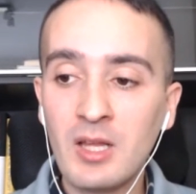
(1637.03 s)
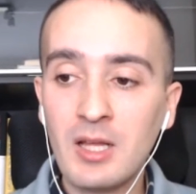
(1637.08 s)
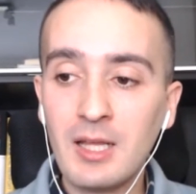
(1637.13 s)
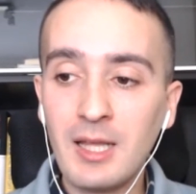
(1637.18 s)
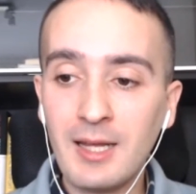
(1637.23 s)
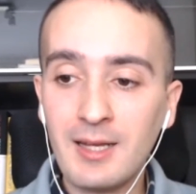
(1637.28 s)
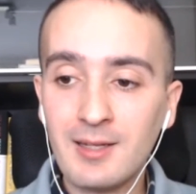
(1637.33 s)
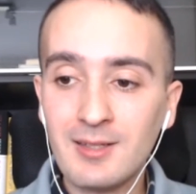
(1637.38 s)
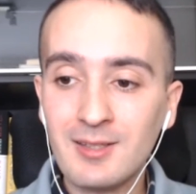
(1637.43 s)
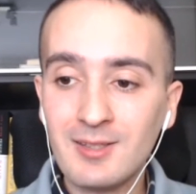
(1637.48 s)

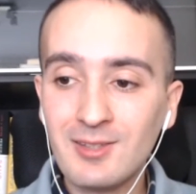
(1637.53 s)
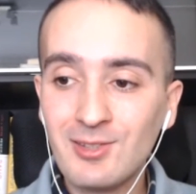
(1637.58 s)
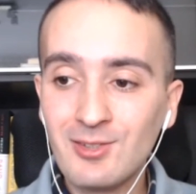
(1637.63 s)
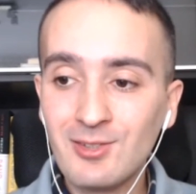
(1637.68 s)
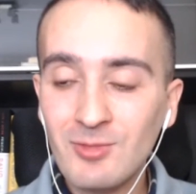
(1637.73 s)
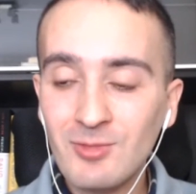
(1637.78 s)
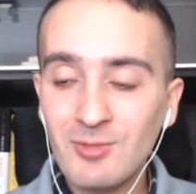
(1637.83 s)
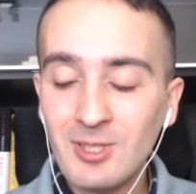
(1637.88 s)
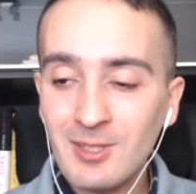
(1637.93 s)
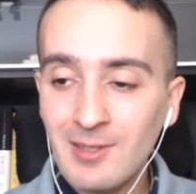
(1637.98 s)
Like,
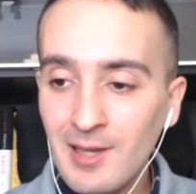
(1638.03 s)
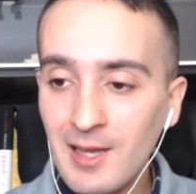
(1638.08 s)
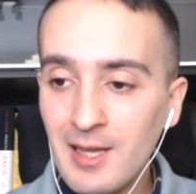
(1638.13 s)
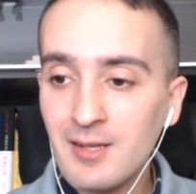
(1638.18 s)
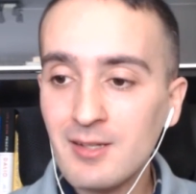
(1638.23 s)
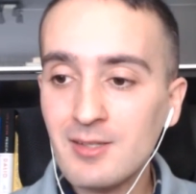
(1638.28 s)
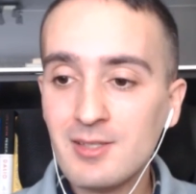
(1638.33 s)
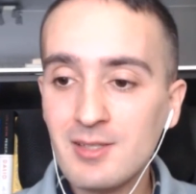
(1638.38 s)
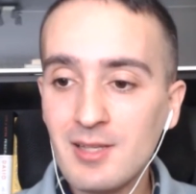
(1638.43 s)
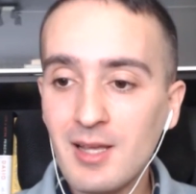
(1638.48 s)

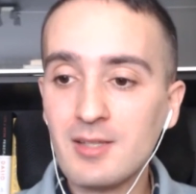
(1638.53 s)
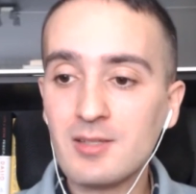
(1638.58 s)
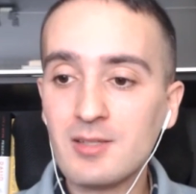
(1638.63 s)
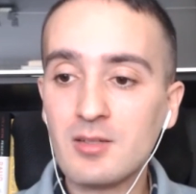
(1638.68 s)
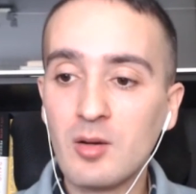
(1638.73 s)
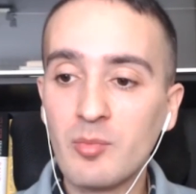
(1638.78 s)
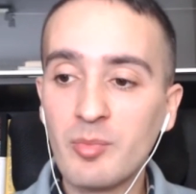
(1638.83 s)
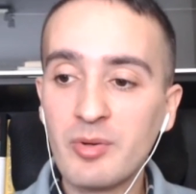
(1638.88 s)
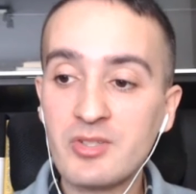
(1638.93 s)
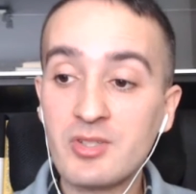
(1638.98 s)
can SaaS
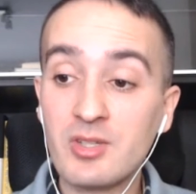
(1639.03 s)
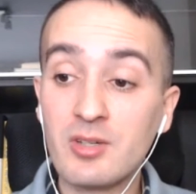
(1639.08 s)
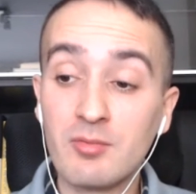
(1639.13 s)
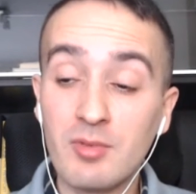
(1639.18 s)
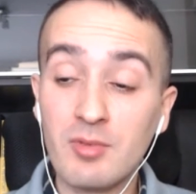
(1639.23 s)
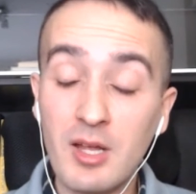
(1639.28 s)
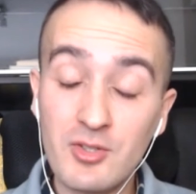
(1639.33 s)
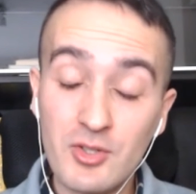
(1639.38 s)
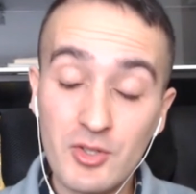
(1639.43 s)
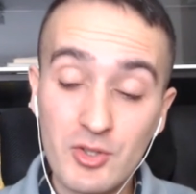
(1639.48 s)
companies
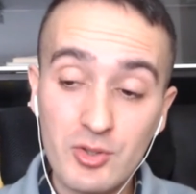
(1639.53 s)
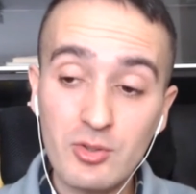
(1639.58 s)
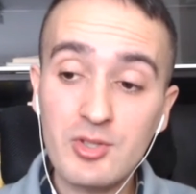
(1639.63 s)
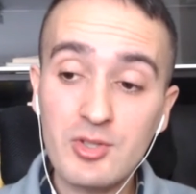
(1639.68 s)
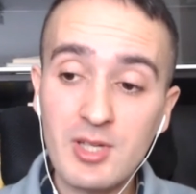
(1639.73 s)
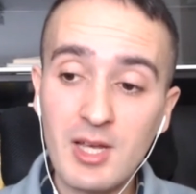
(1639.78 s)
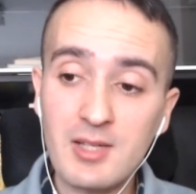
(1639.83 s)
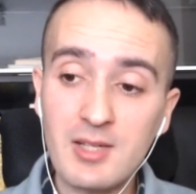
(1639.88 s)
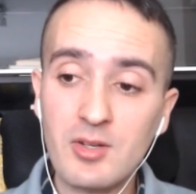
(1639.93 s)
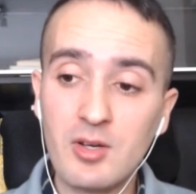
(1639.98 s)
and should
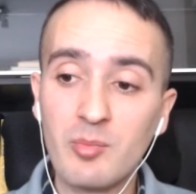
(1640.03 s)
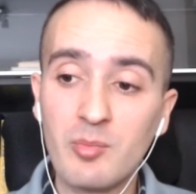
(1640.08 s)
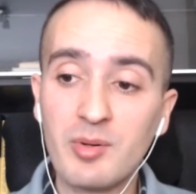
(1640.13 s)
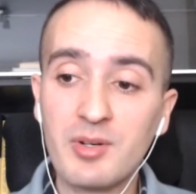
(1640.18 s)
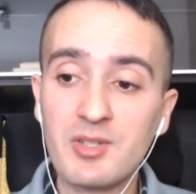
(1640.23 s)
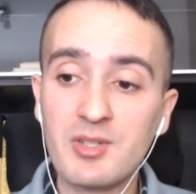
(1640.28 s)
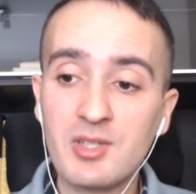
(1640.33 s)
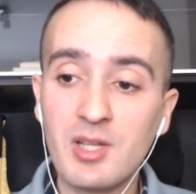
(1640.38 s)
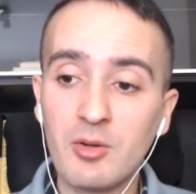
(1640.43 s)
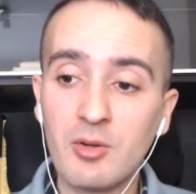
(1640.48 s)
SaaS
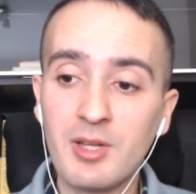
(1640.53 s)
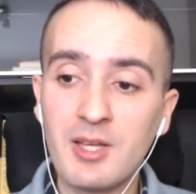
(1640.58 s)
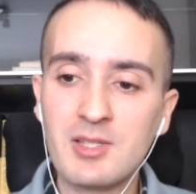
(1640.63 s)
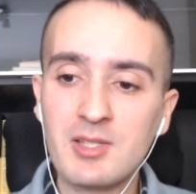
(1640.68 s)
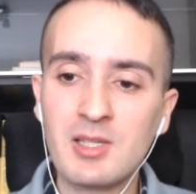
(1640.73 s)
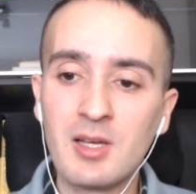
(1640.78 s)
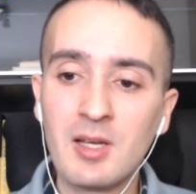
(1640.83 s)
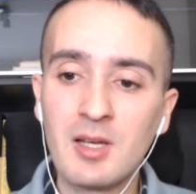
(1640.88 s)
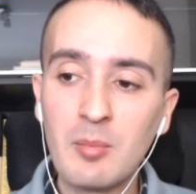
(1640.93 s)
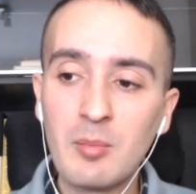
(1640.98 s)
companies
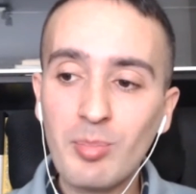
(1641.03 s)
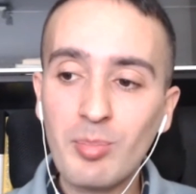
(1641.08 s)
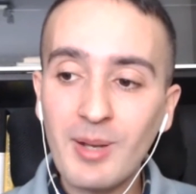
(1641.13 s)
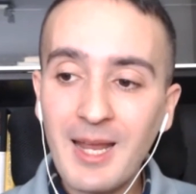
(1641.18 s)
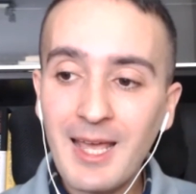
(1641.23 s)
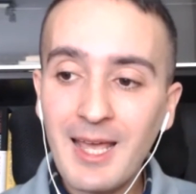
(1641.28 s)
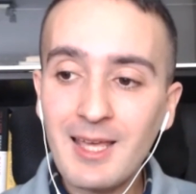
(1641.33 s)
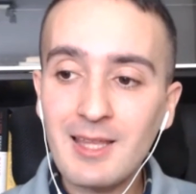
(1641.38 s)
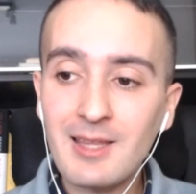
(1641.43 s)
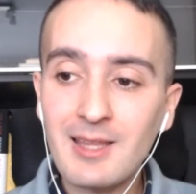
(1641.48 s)
nowadays
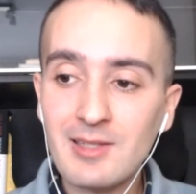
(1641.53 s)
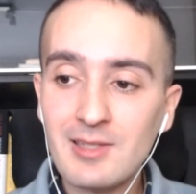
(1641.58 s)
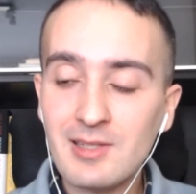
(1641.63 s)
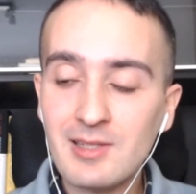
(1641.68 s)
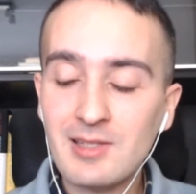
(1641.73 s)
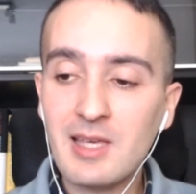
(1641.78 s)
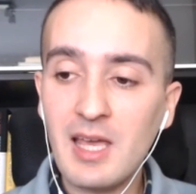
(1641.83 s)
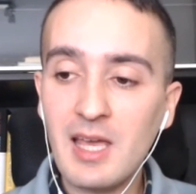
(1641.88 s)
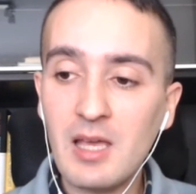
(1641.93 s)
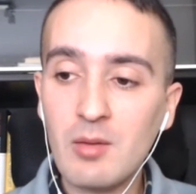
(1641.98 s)
play this
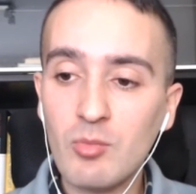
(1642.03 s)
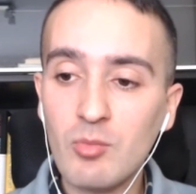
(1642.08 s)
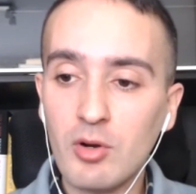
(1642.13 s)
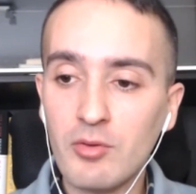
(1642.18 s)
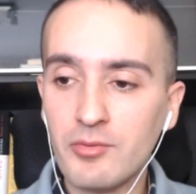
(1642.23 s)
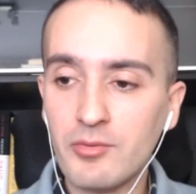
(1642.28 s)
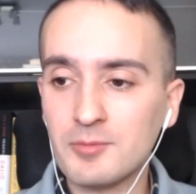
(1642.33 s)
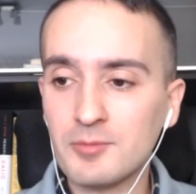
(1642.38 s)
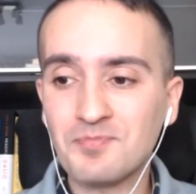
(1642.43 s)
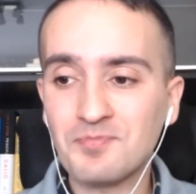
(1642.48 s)
game
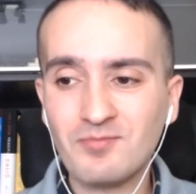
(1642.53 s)
of,